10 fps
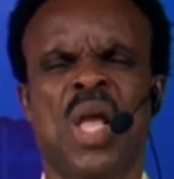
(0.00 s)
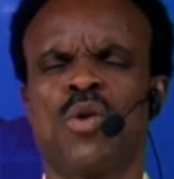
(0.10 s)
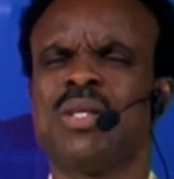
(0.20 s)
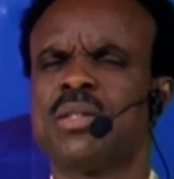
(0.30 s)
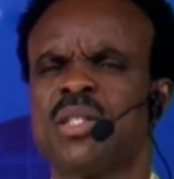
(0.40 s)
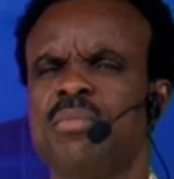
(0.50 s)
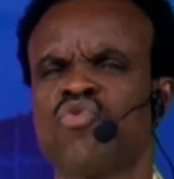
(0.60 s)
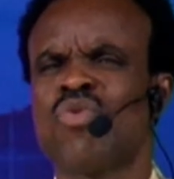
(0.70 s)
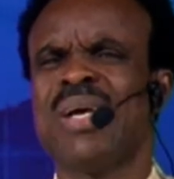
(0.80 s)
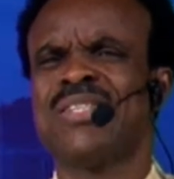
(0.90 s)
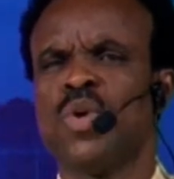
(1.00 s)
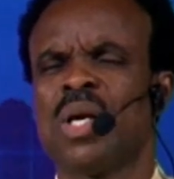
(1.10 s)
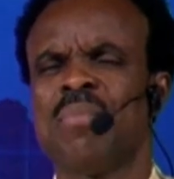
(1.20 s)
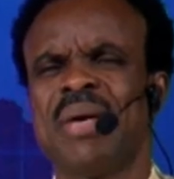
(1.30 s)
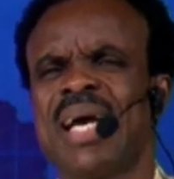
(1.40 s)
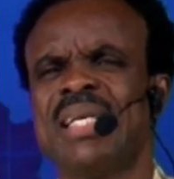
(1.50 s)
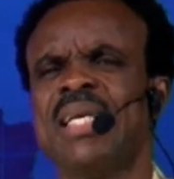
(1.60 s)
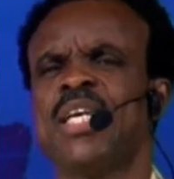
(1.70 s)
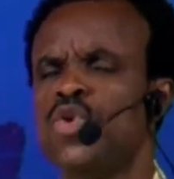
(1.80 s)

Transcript: you're a seamstress, you're a mechanic,